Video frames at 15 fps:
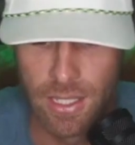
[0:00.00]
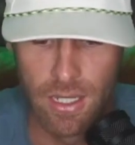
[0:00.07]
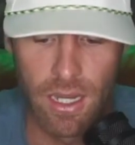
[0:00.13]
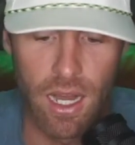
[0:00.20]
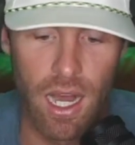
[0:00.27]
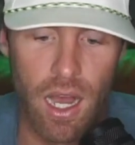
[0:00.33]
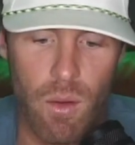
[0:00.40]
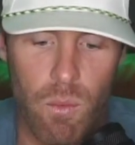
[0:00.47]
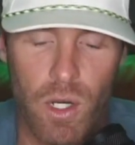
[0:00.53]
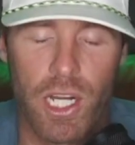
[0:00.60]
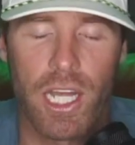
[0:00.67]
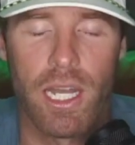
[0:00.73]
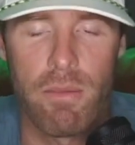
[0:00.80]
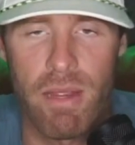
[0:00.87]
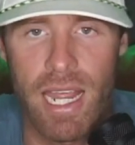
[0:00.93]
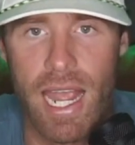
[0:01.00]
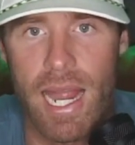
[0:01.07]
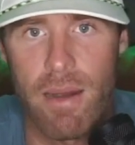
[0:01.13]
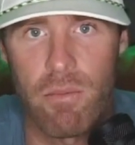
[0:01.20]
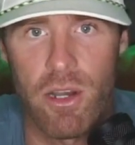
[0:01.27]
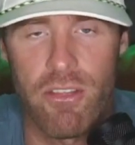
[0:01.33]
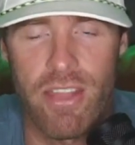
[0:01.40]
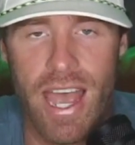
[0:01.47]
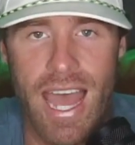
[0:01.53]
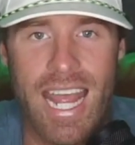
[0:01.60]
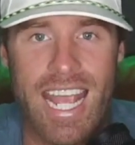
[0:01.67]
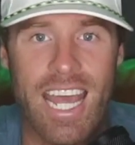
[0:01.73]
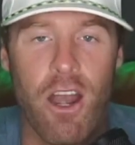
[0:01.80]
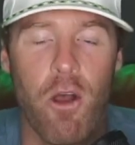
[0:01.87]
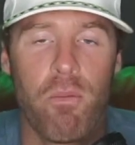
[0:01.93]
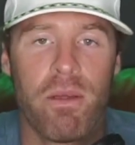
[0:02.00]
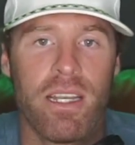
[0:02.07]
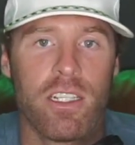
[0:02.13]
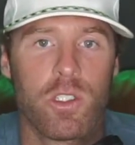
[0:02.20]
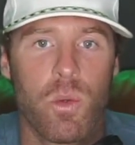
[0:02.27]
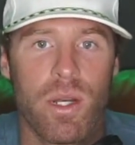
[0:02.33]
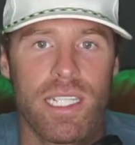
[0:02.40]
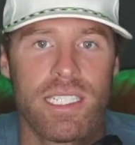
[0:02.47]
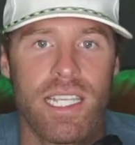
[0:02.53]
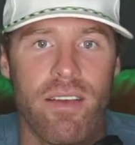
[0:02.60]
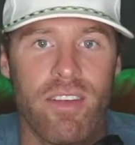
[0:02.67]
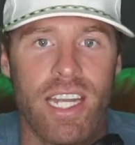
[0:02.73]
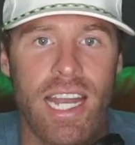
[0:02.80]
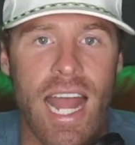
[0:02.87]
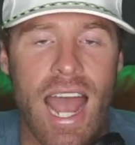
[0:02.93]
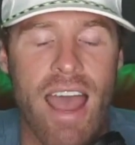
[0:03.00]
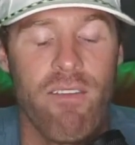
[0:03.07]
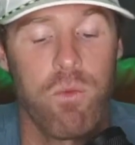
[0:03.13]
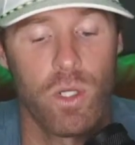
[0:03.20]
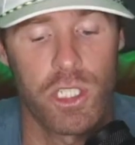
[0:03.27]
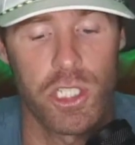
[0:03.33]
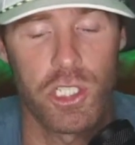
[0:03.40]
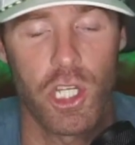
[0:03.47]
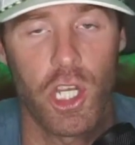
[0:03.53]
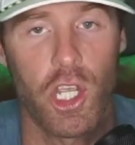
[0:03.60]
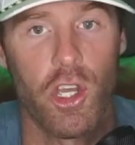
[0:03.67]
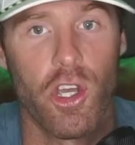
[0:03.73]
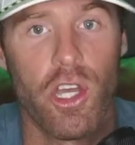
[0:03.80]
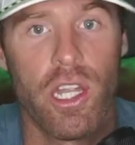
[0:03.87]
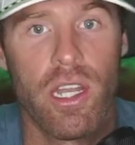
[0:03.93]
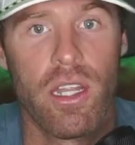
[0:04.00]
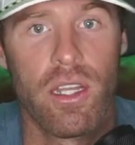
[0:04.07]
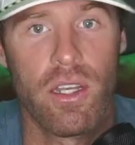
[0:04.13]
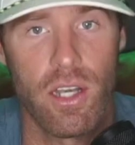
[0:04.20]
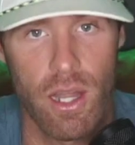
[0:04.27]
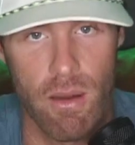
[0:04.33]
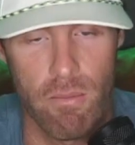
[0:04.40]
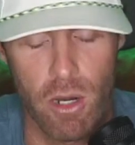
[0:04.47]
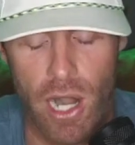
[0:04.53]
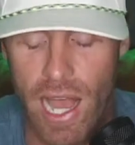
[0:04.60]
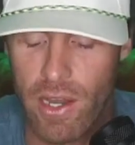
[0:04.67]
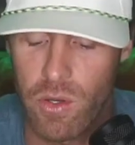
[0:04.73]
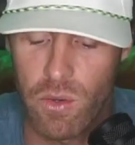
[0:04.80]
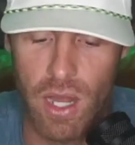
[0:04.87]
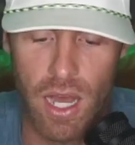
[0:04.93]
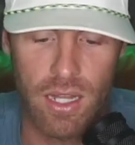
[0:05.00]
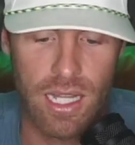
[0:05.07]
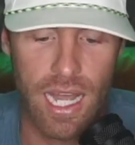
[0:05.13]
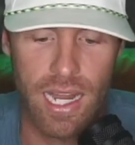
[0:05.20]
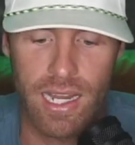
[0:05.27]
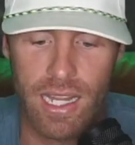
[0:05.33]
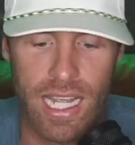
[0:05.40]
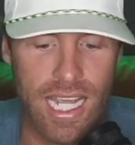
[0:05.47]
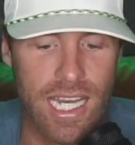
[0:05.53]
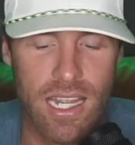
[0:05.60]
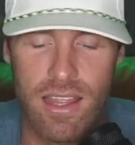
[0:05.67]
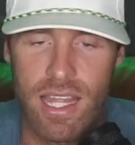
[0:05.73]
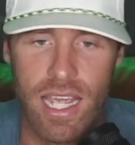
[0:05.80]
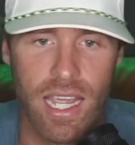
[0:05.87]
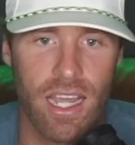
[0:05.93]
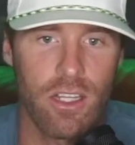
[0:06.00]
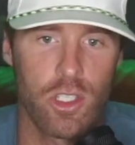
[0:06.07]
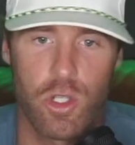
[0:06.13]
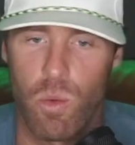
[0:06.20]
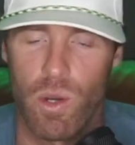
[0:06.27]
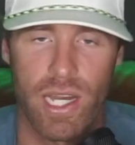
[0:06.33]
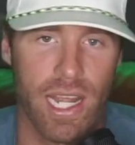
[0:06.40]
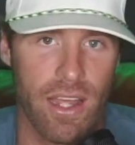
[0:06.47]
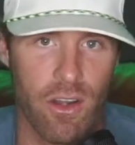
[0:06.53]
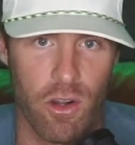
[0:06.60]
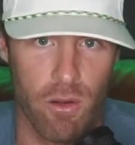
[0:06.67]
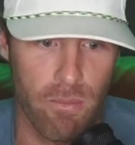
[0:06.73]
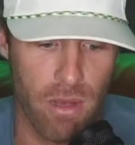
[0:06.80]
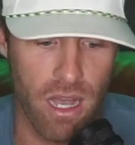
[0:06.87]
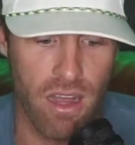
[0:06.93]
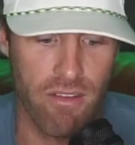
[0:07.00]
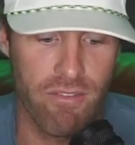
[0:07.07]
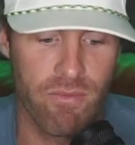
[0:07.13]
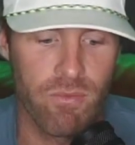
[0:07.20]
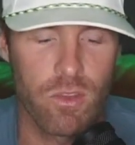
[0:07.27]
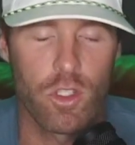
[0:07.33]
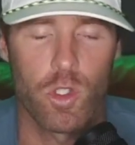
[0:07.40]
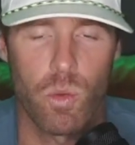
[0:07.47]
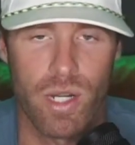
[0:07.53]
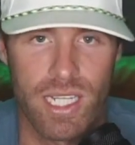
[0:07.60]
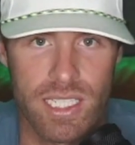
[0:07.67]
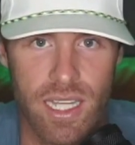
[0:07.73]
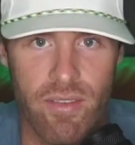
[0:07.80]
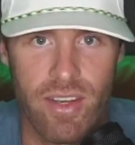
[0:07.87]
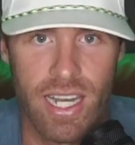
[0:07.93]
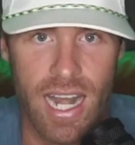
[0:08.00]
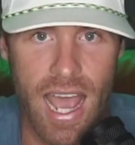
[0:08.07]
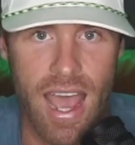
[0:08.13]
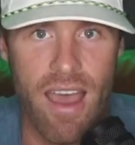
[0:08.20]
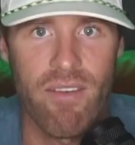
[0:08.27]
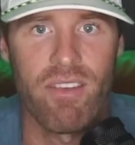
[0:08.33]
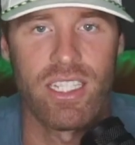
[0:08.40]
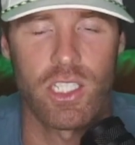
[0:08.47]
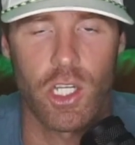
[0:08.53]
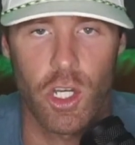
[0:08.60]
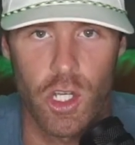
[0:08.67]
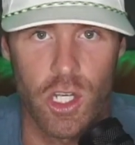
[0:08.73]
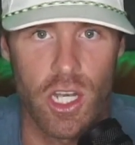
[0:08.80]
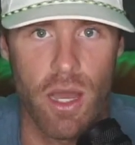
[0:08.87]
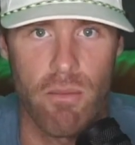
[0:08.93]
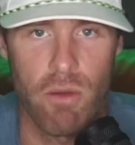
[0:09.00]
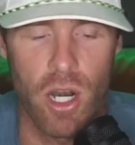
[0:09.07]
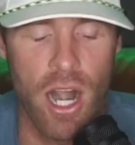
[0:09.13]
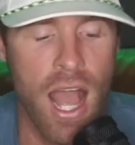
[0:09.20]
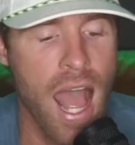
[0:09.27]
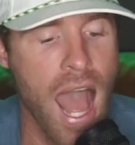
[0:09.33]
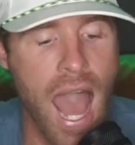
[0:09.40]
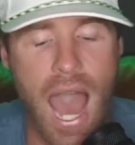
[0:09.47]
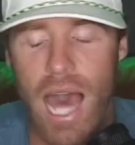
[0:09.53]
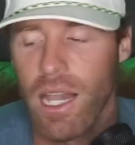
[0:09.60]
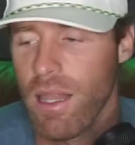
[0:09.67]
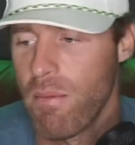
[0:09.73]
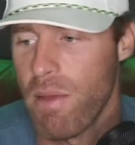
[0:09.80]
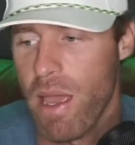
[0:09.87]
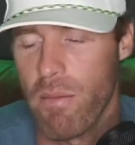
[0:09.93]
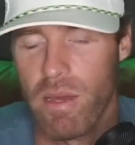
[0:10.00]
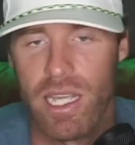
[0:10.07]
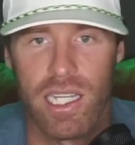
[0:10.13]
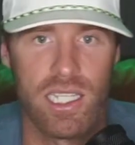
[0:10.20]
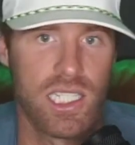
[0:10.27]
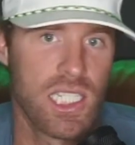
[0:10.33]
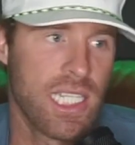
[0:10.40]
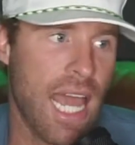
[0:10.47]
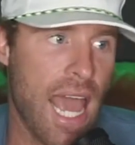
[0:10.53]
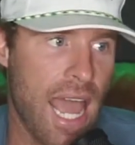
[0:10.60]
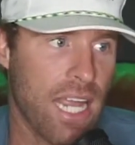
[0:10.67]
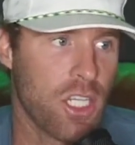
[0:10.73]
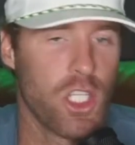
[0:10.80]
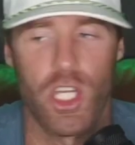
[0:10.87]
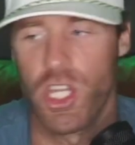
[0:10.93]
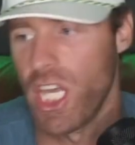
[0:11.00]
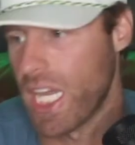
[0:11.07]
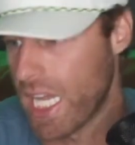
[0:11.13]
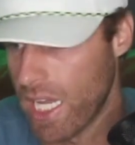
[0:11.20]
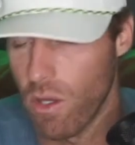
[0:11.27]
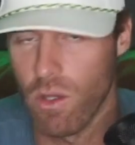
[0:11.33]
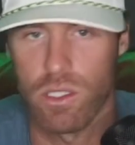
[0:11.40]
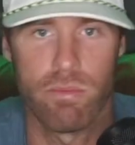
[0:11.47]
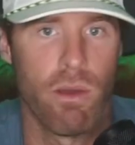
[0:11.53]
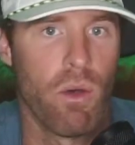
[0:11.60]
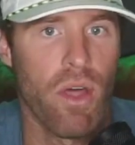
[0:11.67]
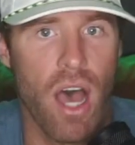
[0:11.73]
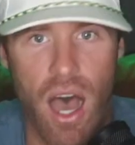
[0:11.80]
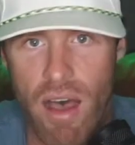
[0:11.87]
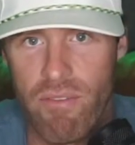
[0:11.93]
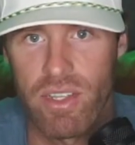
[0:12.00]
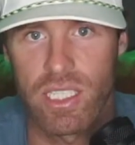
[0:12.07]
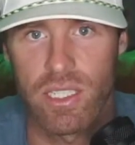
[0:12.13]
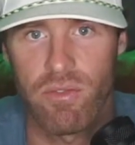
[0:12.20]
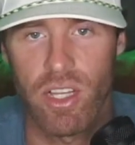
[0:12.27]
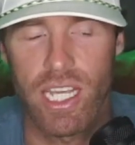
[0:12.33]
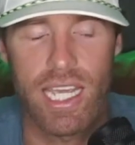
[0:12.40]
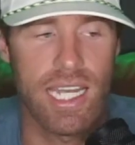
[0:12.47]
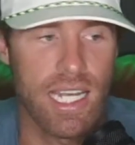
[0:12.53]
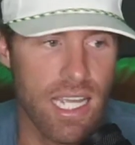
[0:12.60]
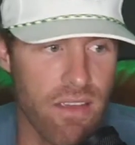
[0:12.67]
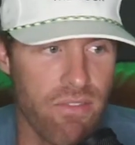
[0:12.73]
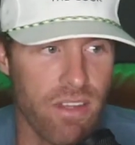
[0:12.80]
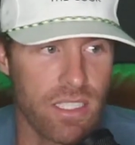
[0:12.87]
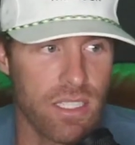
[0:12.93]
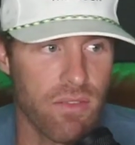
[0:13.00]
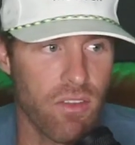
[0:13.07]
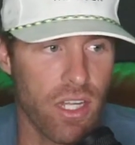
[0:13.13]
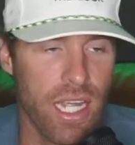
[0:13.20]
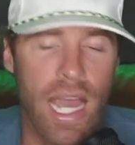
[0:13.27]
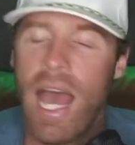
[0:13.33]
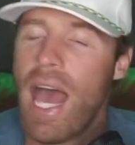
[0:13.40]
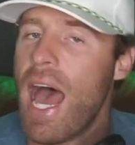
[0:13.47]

We're going to be hammering that. It opened at 27.5, which is a good number. I do not like anything 28 or above. 27.5 is a good number. Alabama is stacked to the gills, both offensively and defensively.